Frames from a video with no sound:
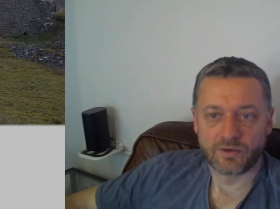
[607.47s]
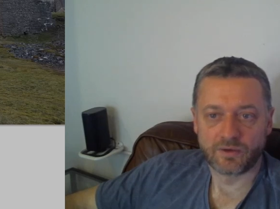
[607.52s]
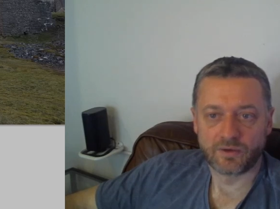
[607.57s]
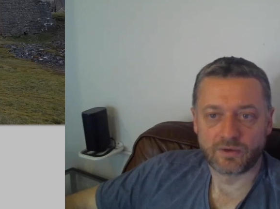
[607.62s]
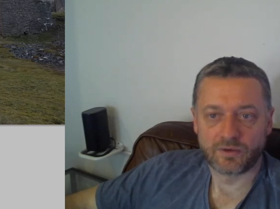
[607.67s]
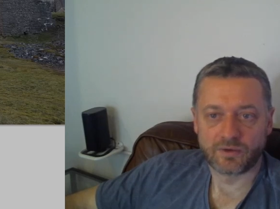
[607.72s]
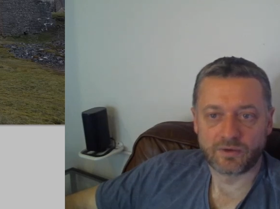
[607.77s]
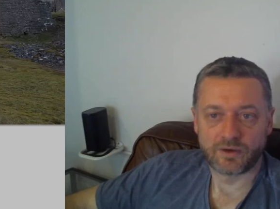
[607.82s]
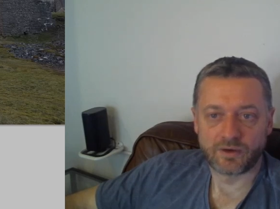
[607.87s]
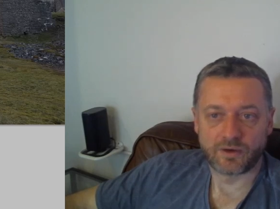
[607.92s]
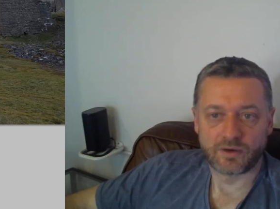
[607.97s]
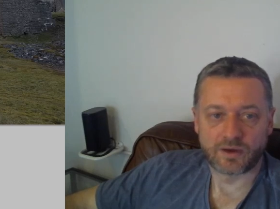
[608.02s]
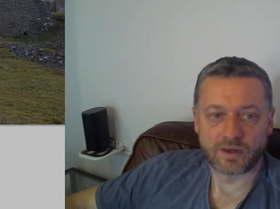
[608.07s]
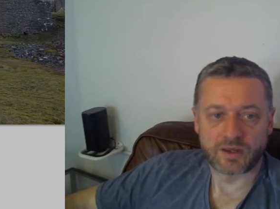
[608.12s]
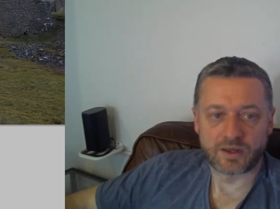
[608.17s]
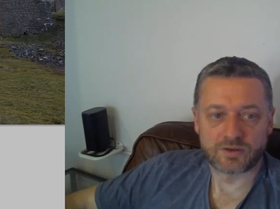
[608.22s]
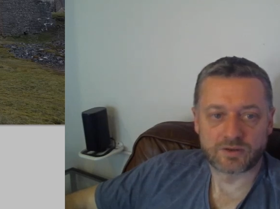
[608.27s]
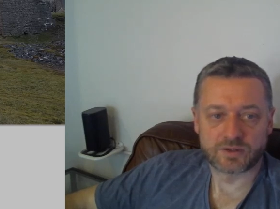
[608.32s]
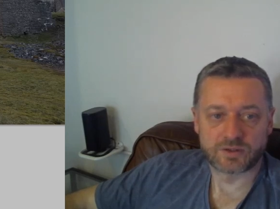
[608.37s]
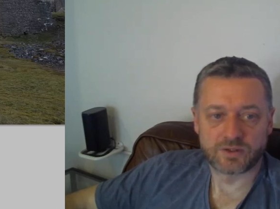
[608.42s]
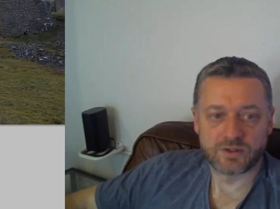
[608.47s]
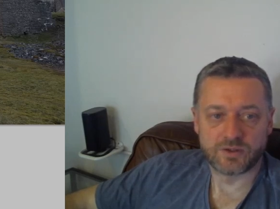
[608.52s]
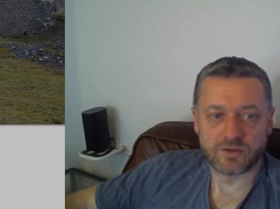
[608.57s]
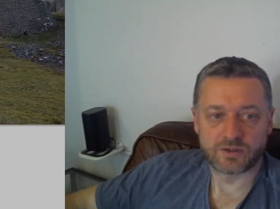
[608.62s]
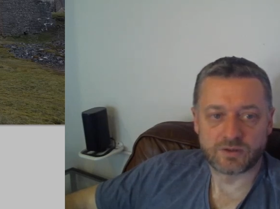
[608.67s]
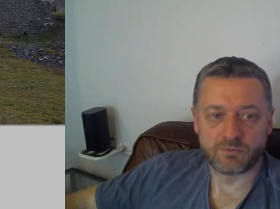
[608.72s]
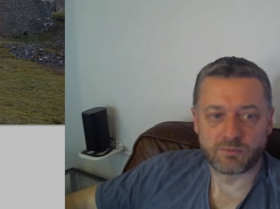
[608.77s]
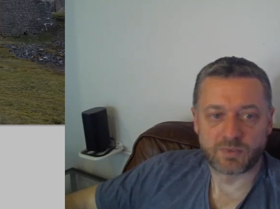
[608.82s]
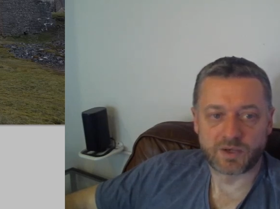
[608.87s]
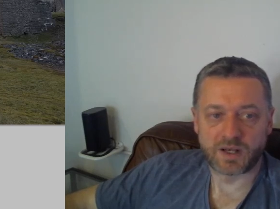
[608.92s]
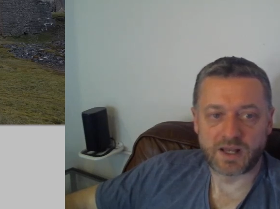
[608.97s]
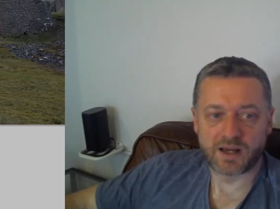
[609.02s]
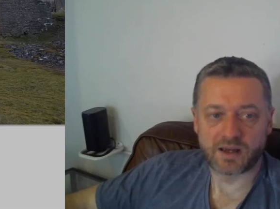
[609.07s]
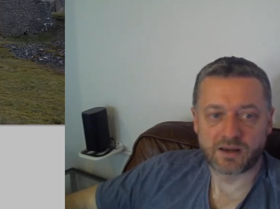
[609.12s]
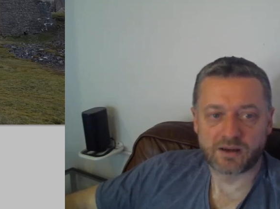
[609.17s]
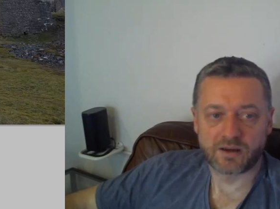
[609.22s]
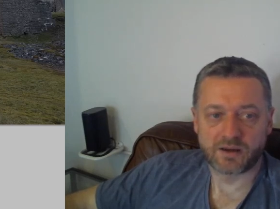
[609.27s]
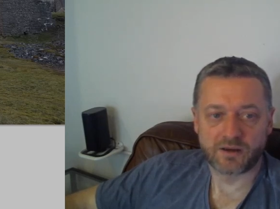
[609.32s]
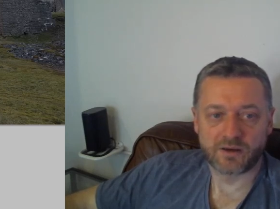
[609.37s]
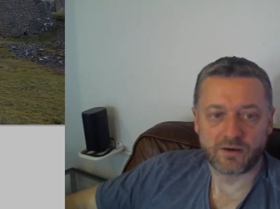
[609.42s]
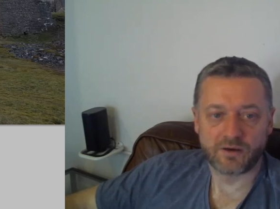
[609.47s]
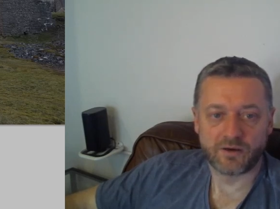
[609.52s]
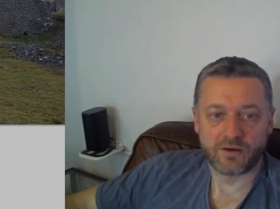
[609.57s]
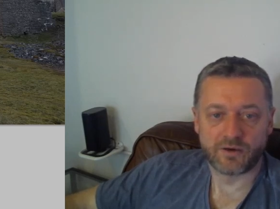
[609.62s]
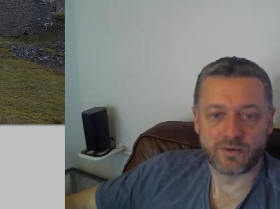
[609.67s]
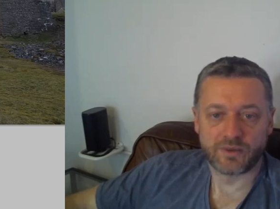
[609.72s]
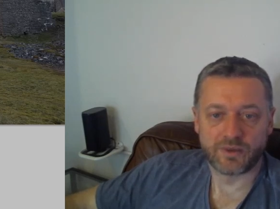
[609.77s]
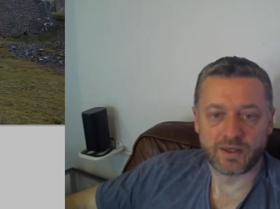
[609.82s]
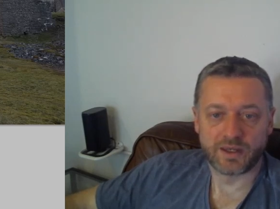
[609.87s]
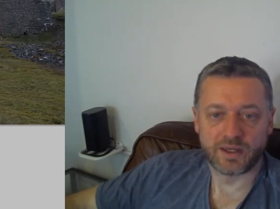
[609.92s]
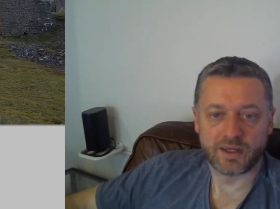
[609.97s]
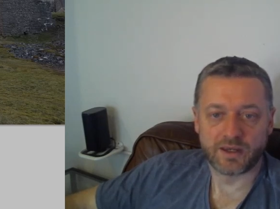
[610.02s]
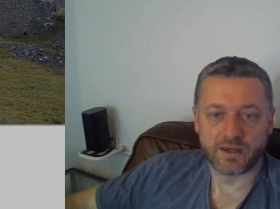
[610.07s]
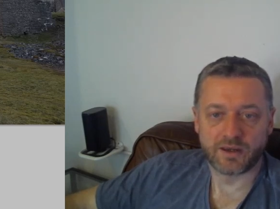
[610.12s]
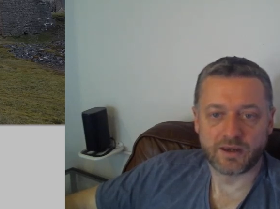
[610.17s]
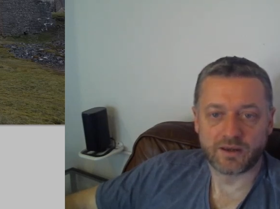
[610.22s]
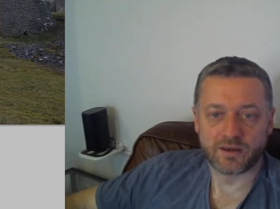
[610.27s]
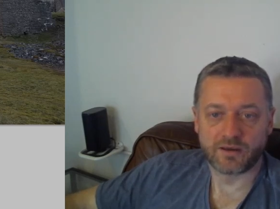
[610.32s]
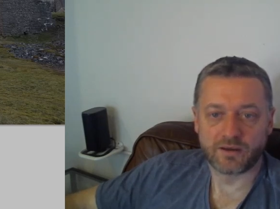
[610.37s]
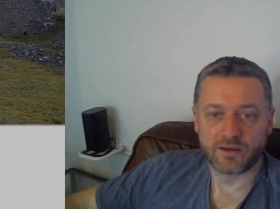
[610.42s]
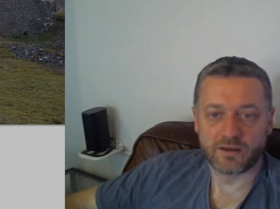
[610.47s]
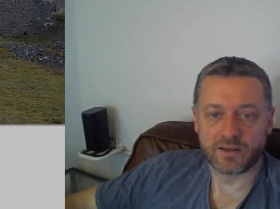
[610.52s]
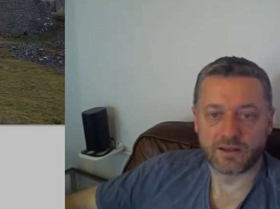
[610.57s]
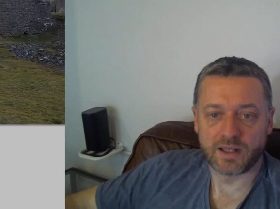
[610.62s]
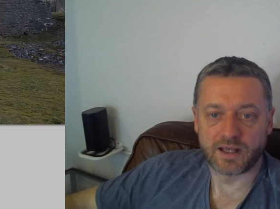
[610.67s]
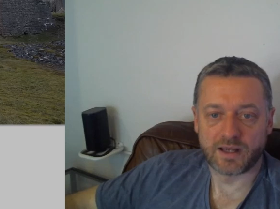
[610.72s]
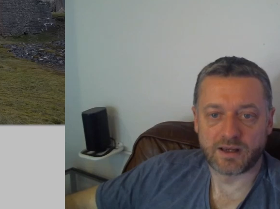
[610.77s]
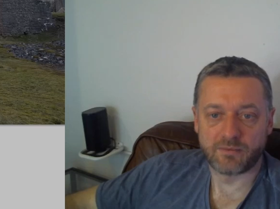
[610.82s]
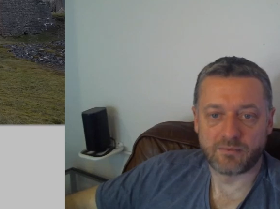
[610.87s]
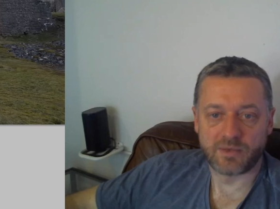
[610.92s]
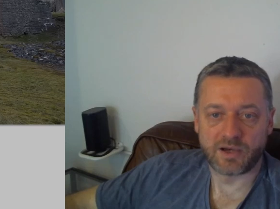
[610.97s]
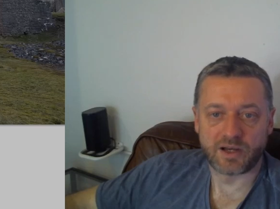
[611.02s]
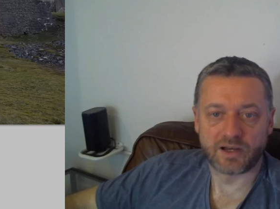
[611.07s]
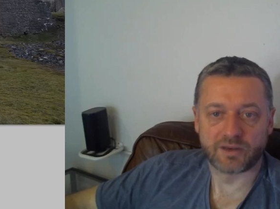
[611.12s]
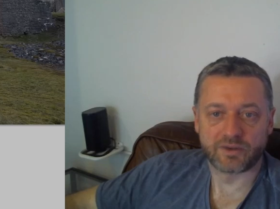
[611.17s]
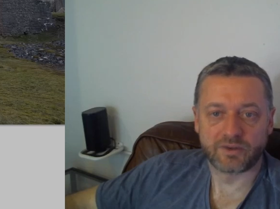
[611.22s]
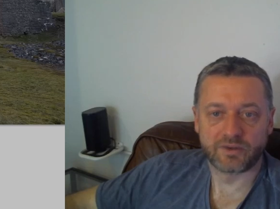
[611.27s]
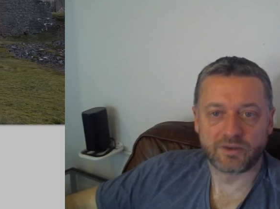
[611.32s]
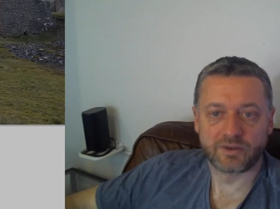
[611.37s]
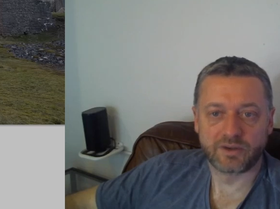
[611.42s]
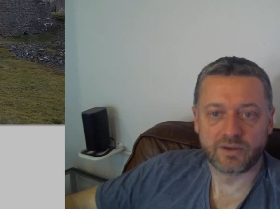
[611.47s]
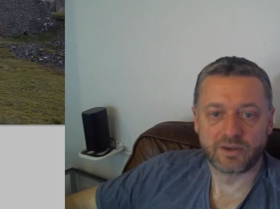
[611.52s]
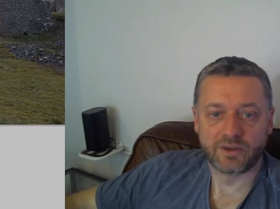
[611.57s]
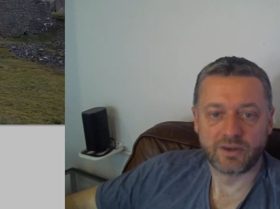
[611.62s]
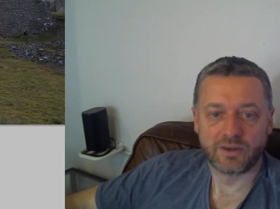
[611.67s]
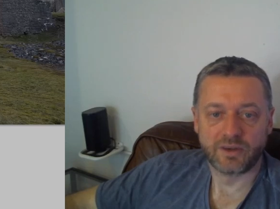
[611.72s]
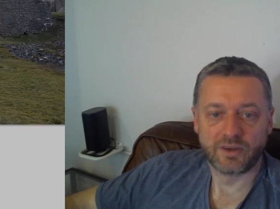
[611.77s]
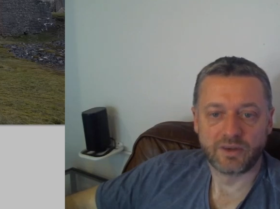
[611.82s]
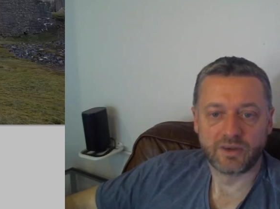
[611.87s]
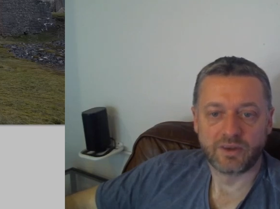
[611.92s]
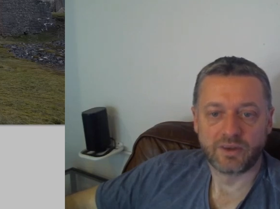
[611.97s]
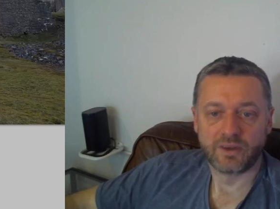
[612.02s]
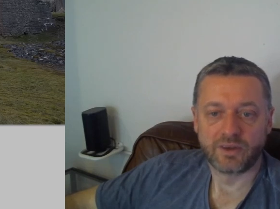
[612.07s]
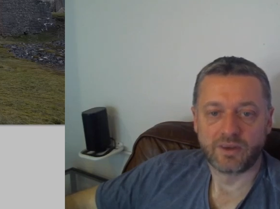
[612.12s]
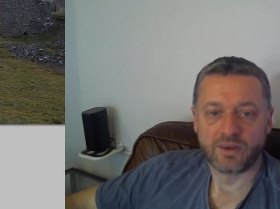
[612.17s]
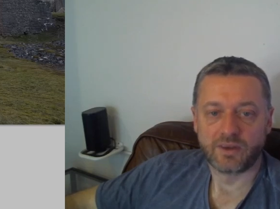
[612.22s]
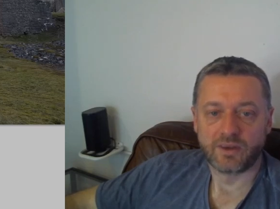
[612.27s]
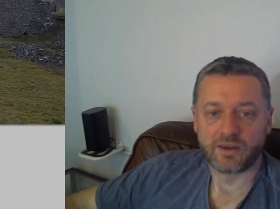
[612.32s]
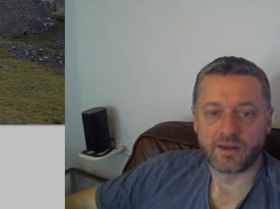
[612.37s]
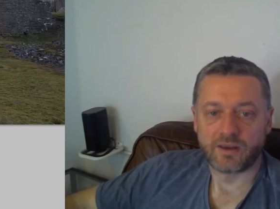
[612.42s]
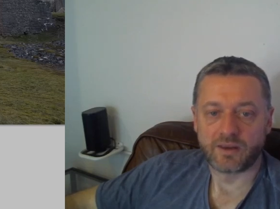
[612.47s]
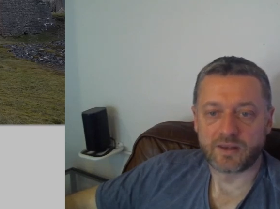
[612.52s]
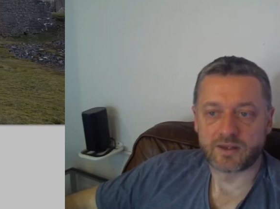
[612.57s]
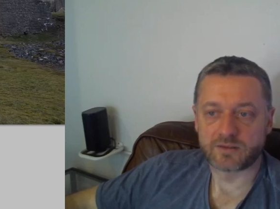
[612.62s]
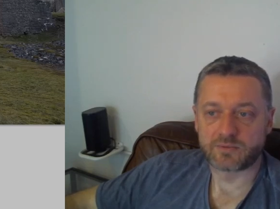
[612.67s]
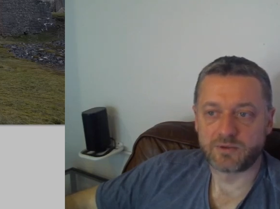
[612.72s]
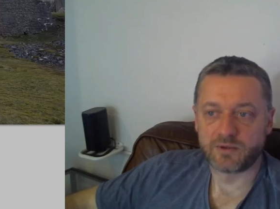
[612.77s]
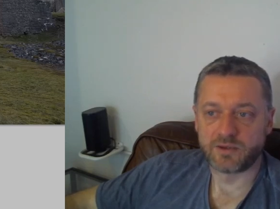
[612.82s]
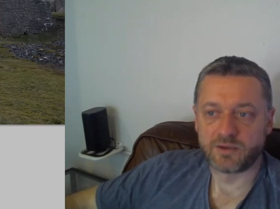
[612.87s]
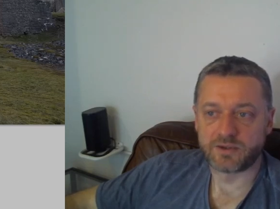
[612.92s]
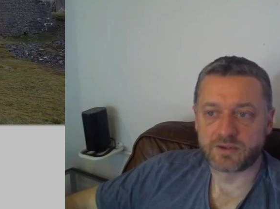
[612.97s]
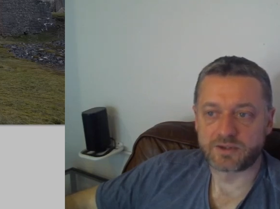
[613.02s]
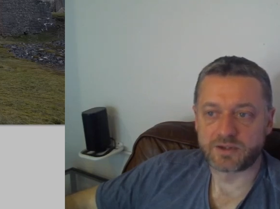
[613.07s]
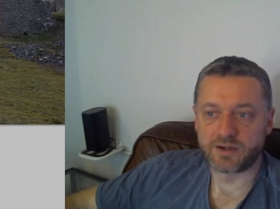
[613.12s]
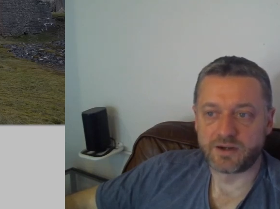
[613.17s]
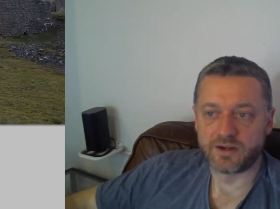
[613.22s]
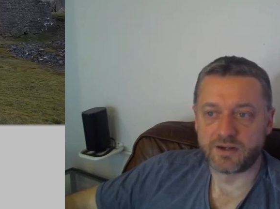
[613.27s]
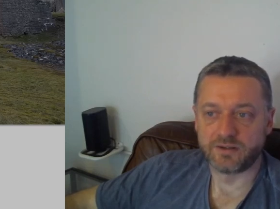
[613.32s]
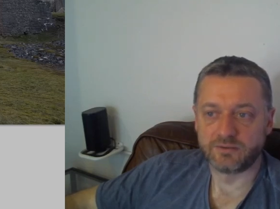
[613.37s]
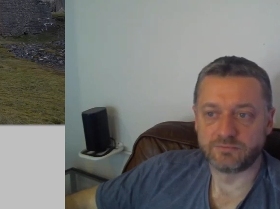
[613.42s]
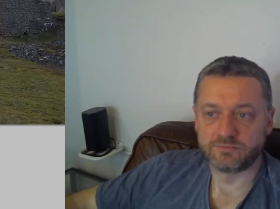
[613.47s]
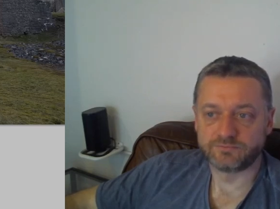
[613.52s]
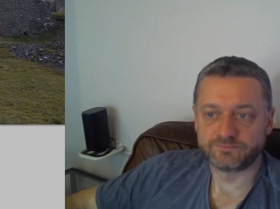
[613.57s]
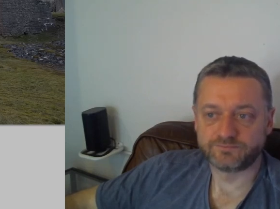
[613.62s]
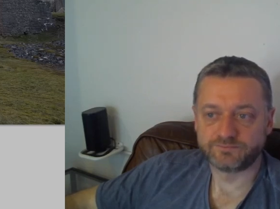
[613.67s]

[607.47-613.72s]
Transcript: So again, just using black on the layer mask, and that's pulling the sky up.